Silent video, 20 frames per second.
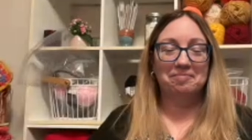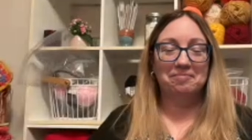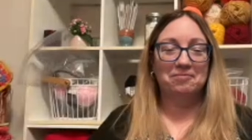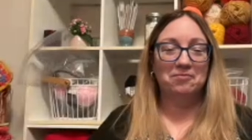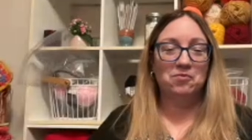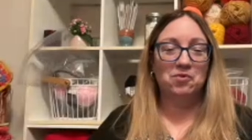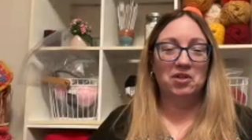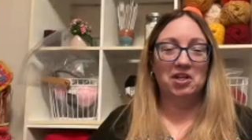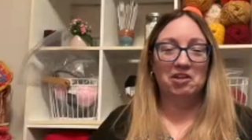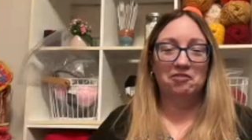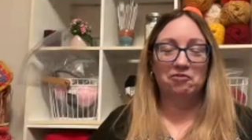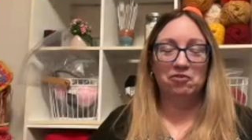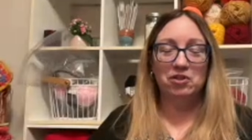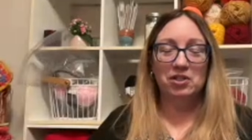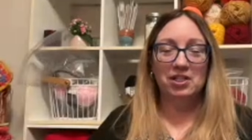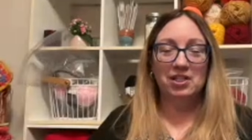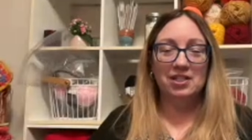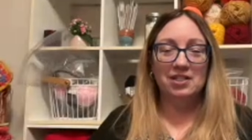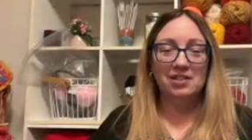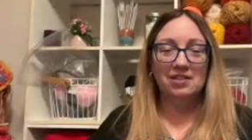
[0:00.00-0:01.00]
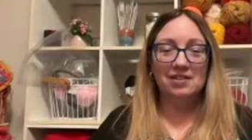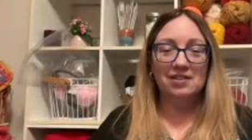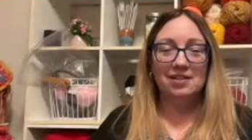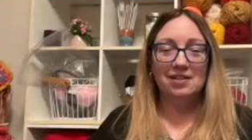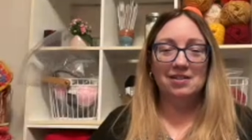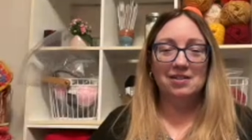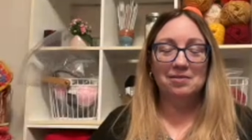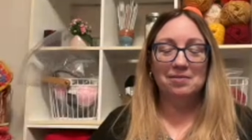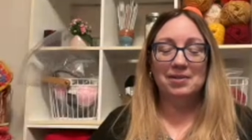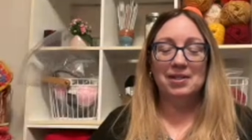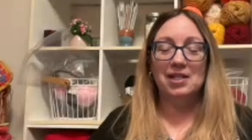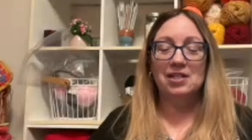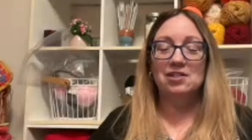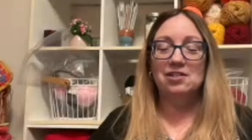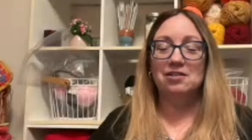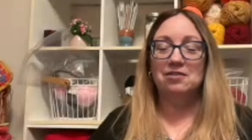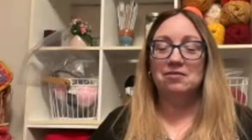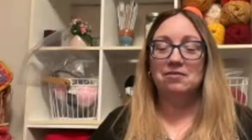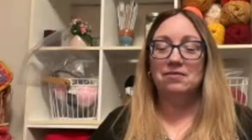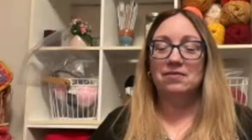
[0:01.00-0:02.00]
whatever it is, that's what I
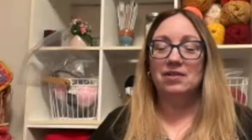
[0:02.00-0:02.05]
do